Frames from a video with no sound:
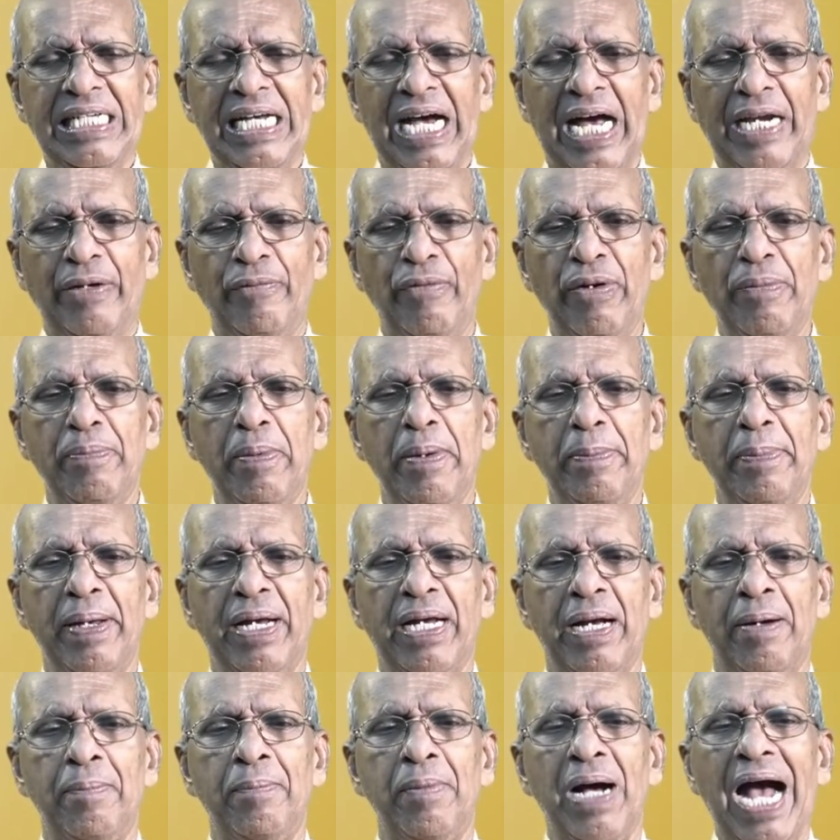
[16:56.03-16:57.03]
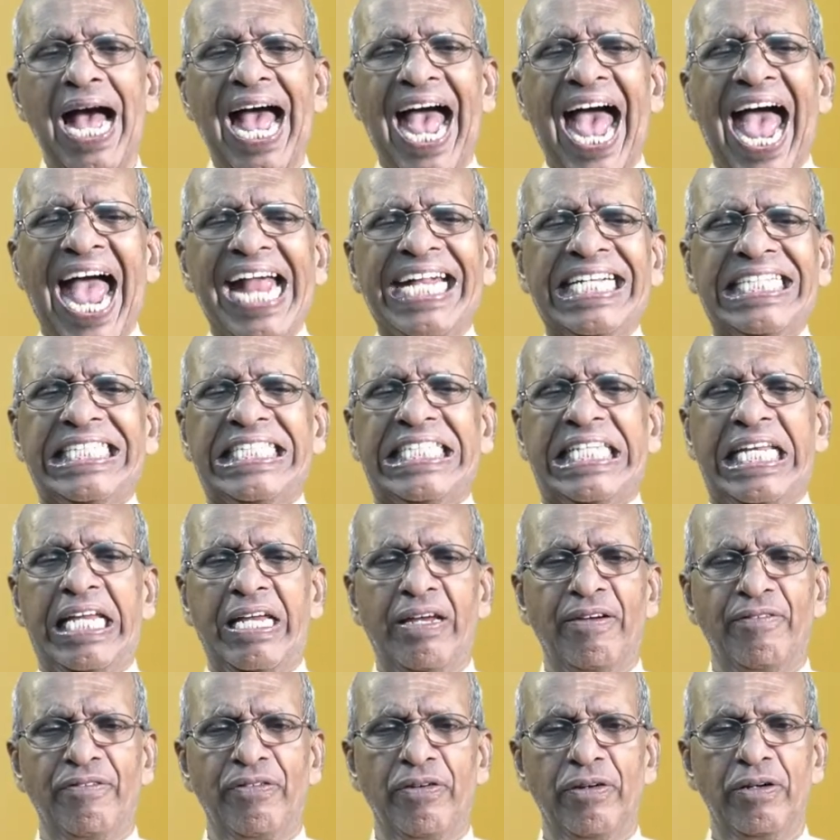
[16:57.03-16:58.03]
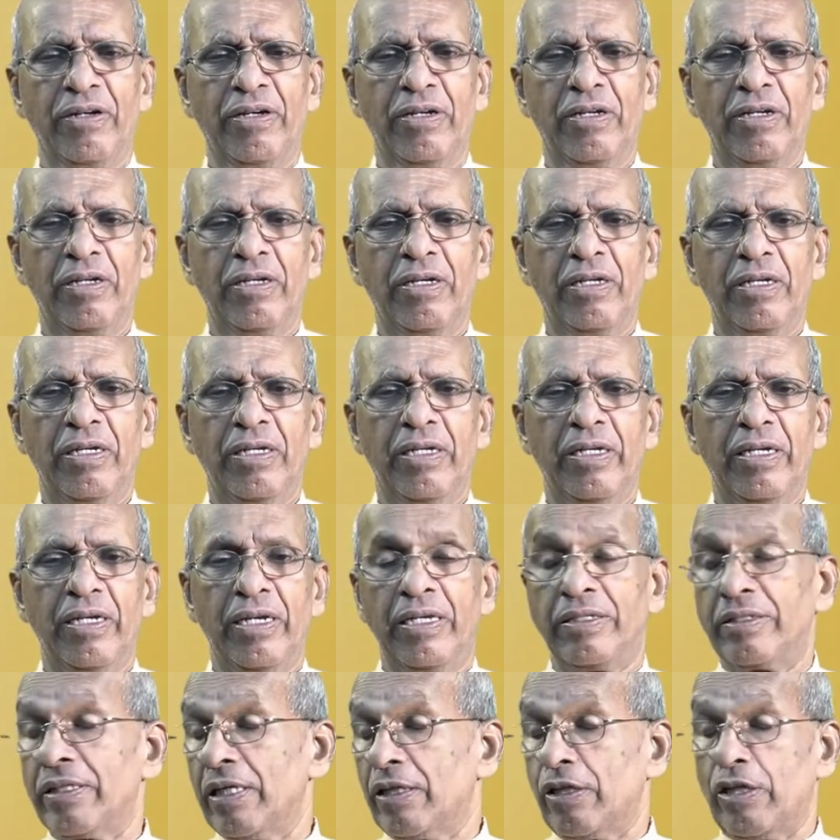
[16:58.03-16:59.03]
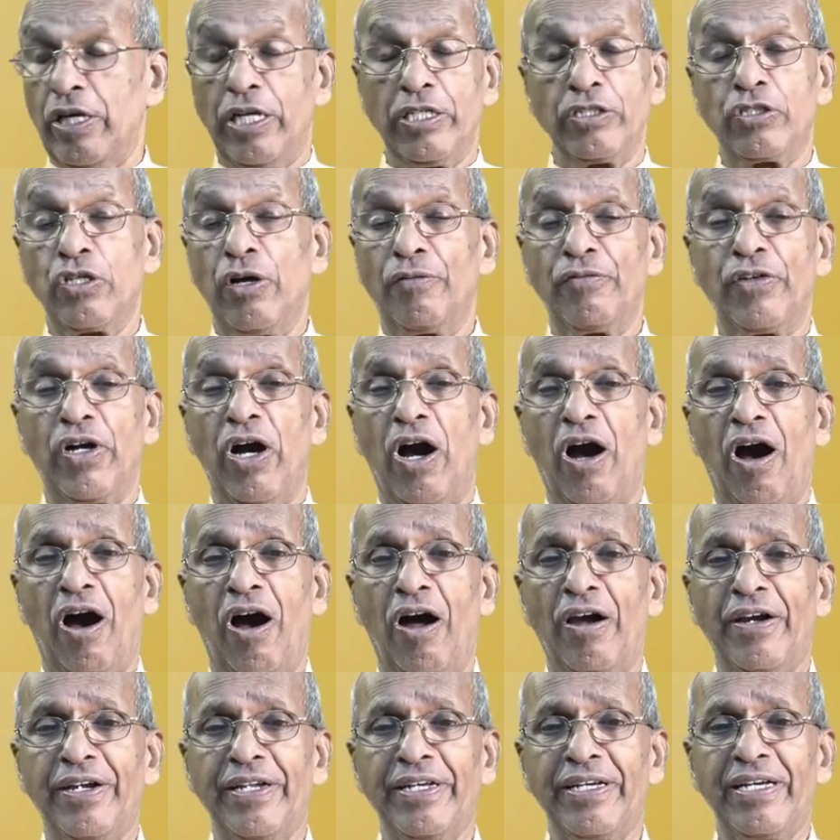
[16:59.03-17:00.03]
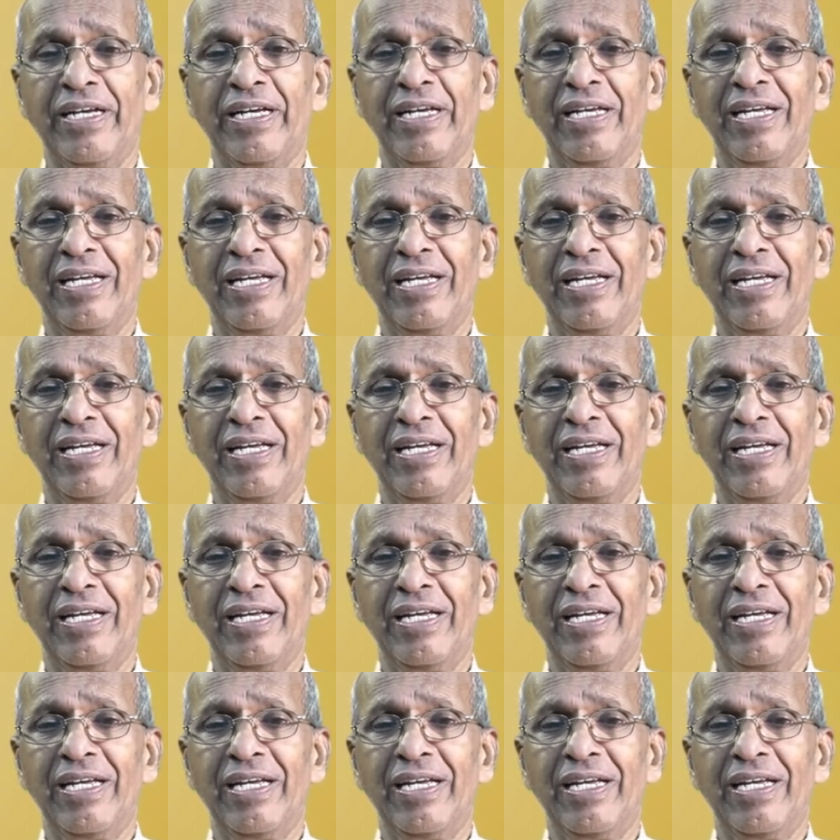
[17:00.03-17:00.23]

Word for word: and we become active in the things of God.